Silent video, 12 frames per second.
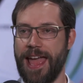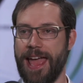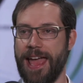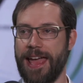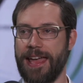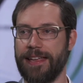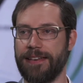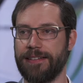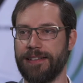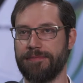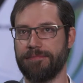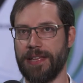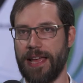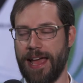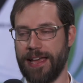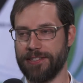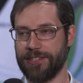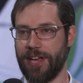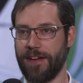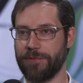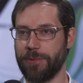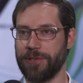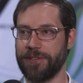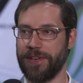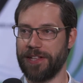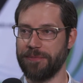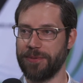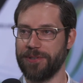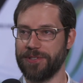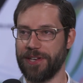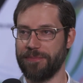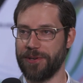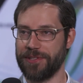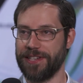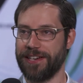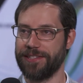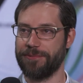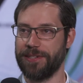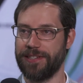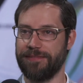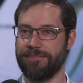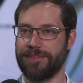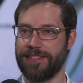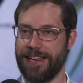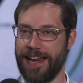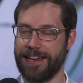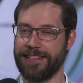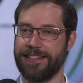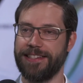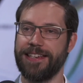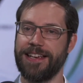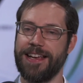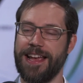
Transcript: And as software developers on both sides, we connected